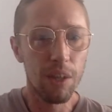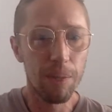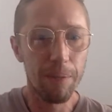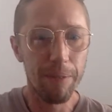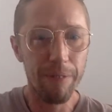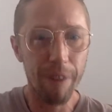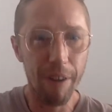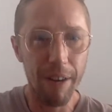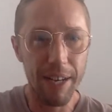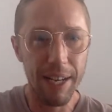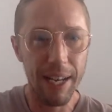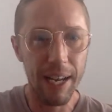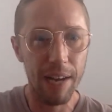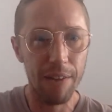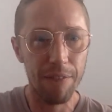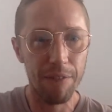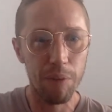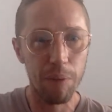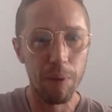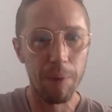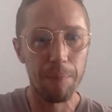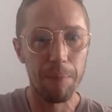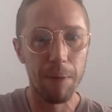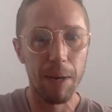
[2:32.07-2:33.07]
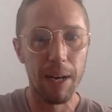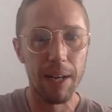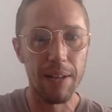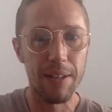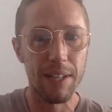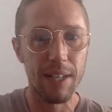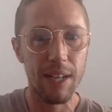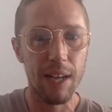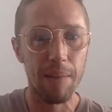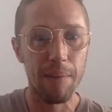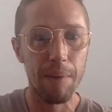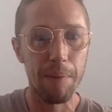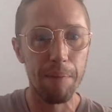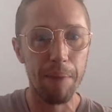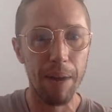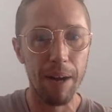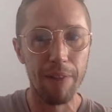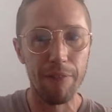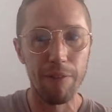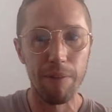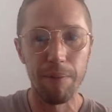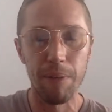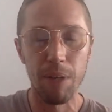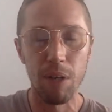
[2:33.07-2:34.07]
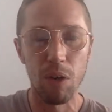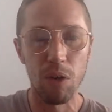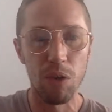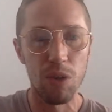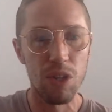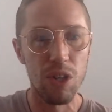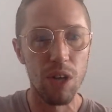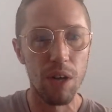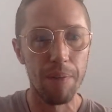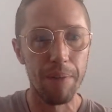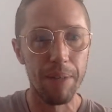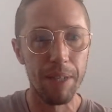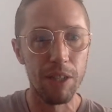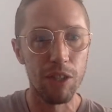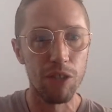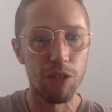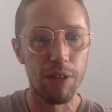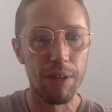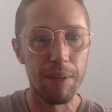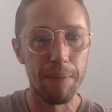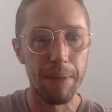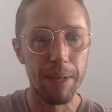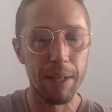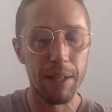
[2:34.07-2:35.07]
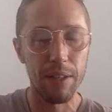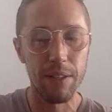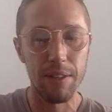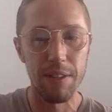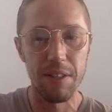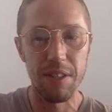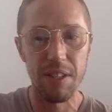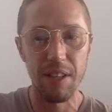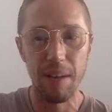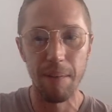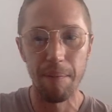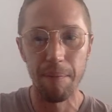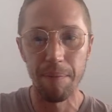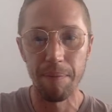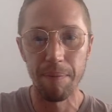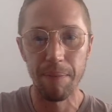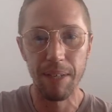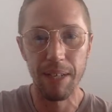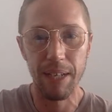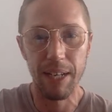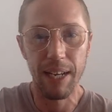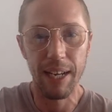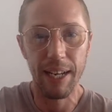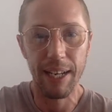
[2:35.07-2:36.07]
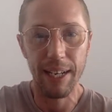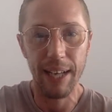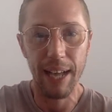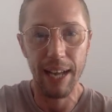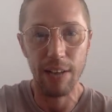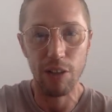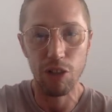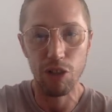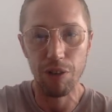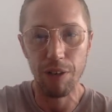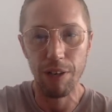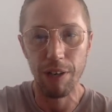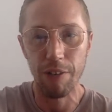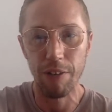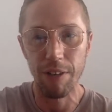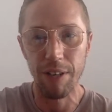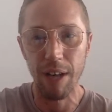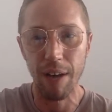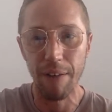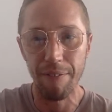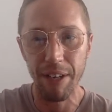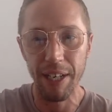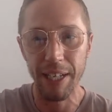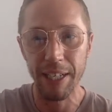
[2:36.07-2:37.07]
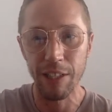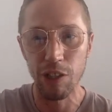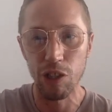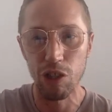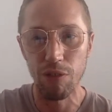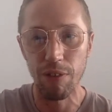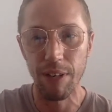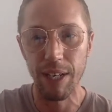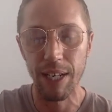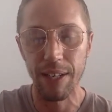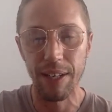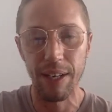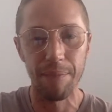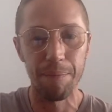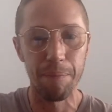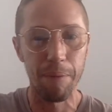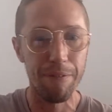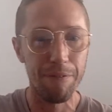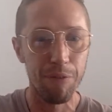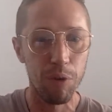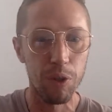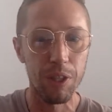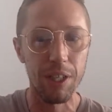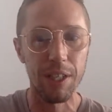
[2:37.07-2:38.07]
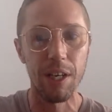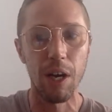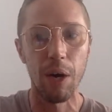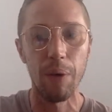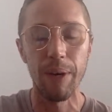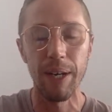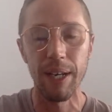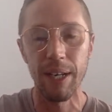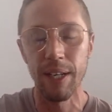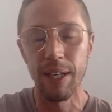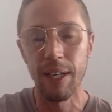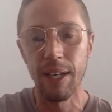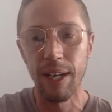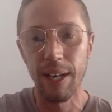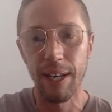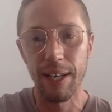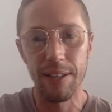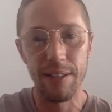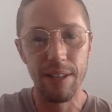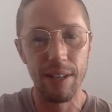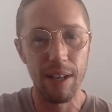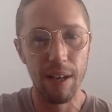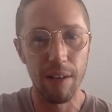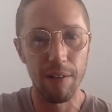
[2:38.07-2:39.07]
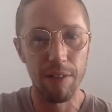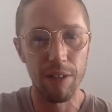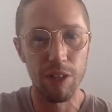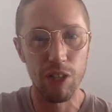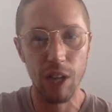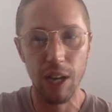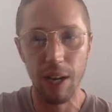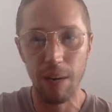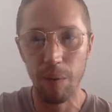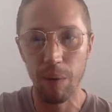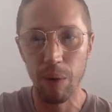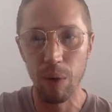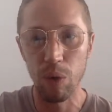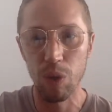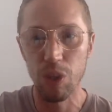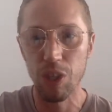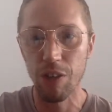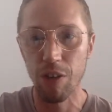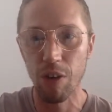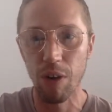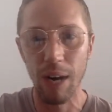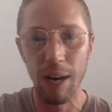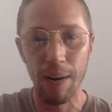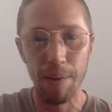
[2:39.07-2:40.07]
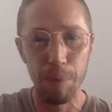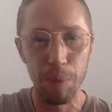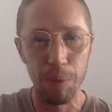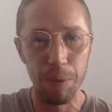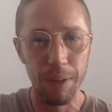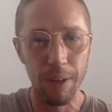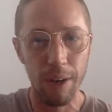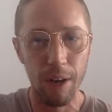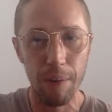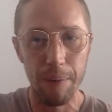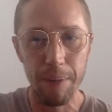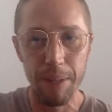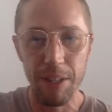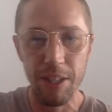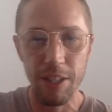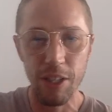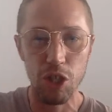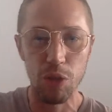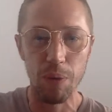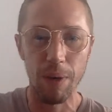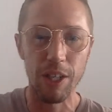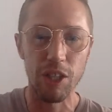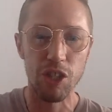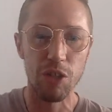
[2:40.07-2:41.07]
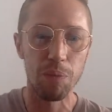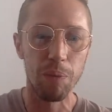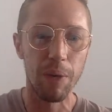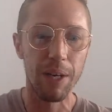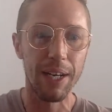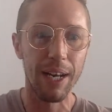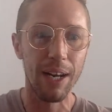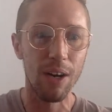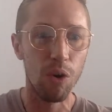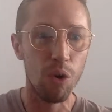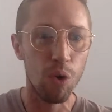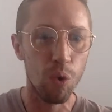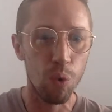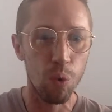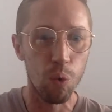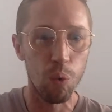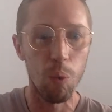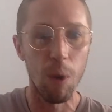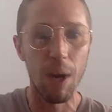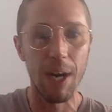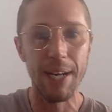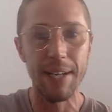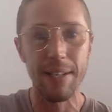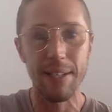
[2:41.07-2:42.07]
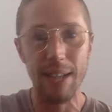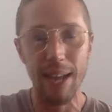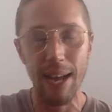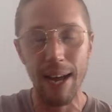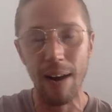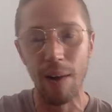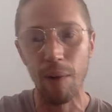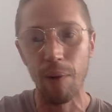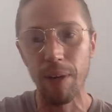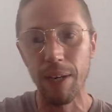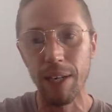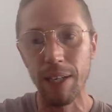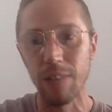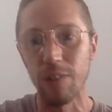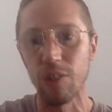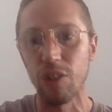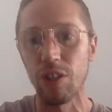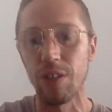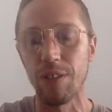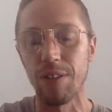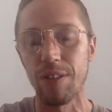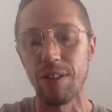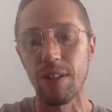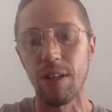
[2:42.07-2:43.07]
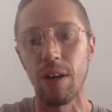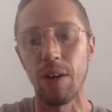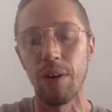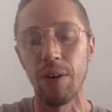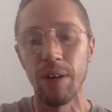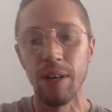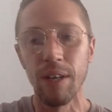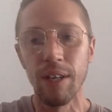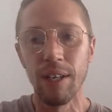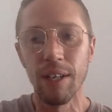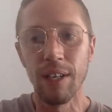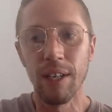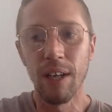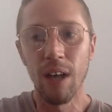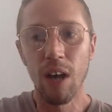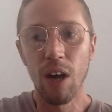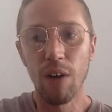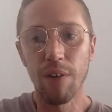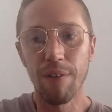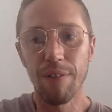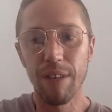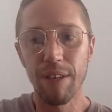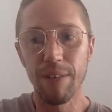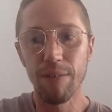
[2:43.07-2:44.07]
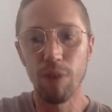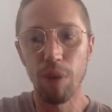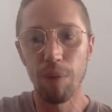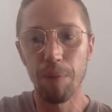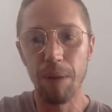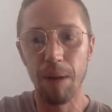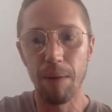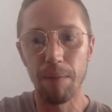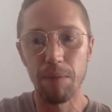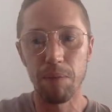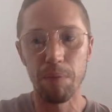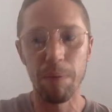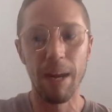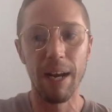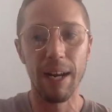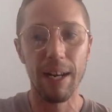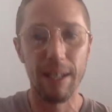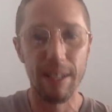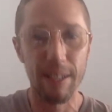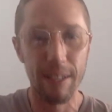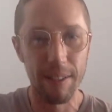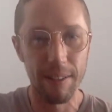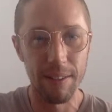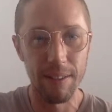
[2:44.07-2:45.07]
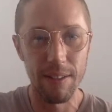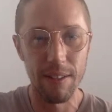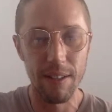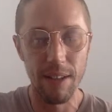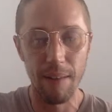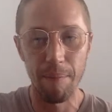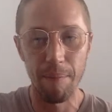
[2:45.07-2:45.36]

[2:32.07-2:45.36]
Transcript: very careful when players are coming back from a long-term injury, because it can trigger another injury. And then before you know it, it's another Jack Wilshere or Abu Diaby situation where they're always out injured. So hopefully Rob comes back and